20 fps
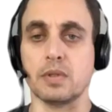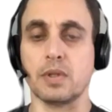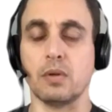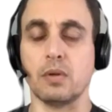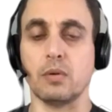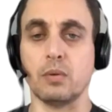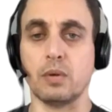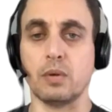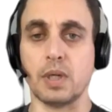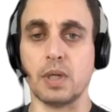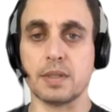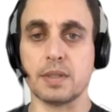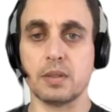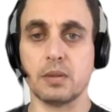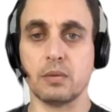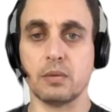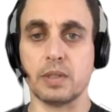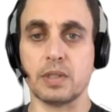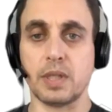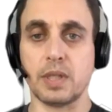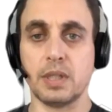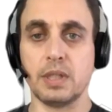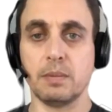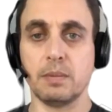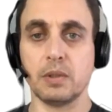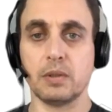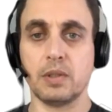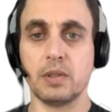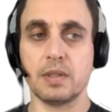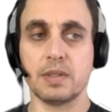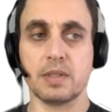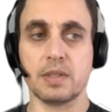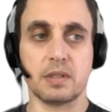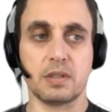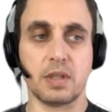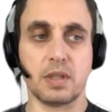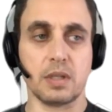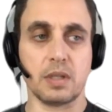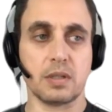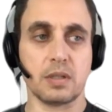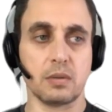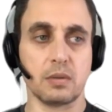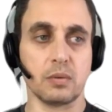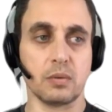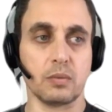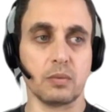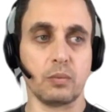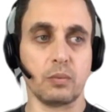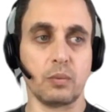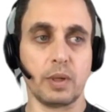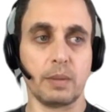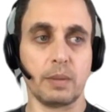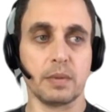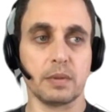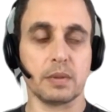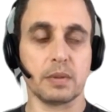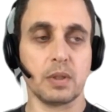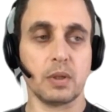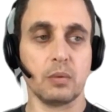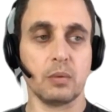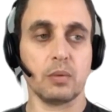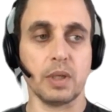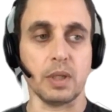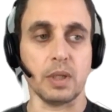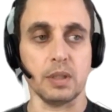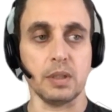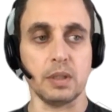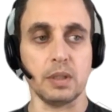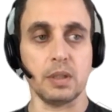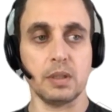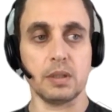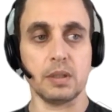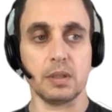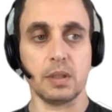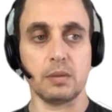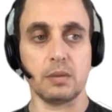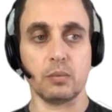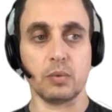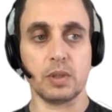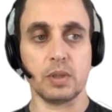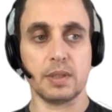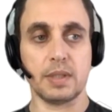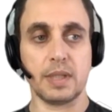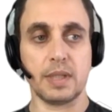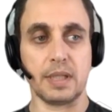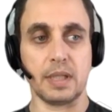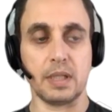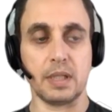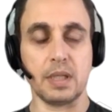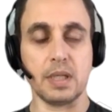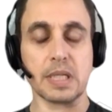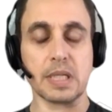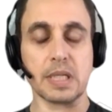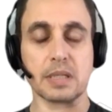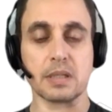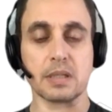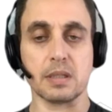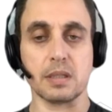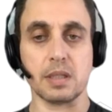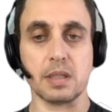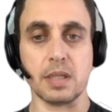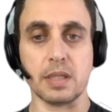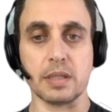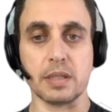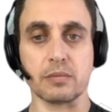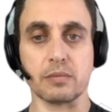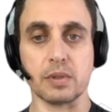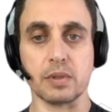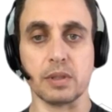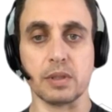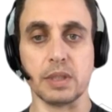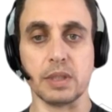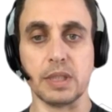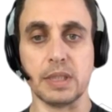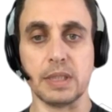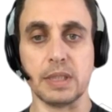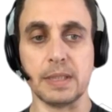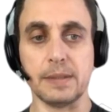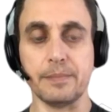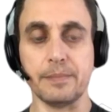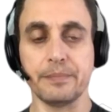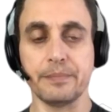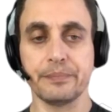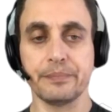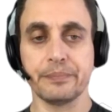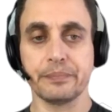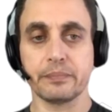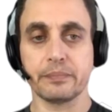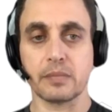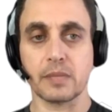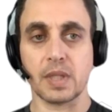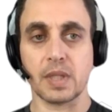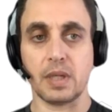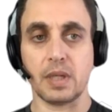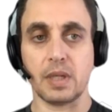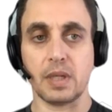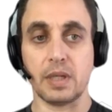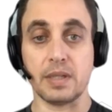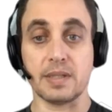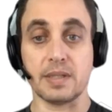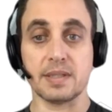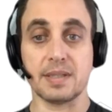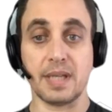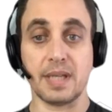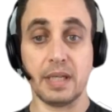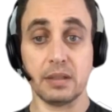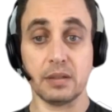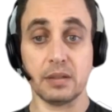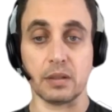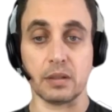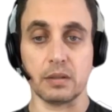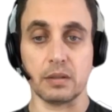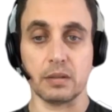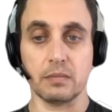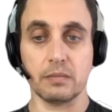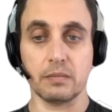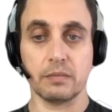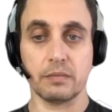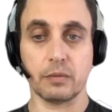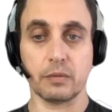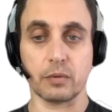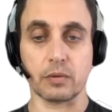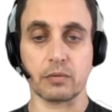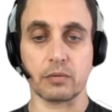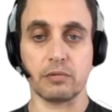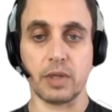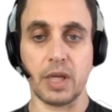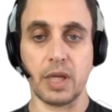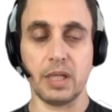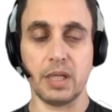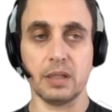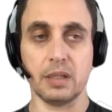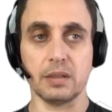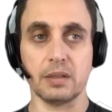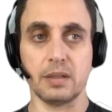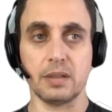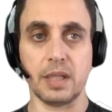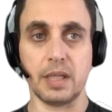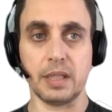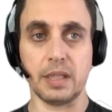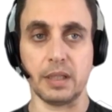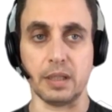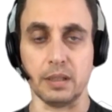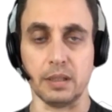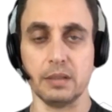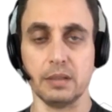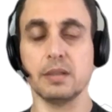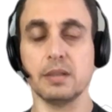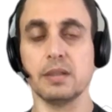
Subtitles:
So a JWT is a JSON Web Token, and what that is really a standard for creating data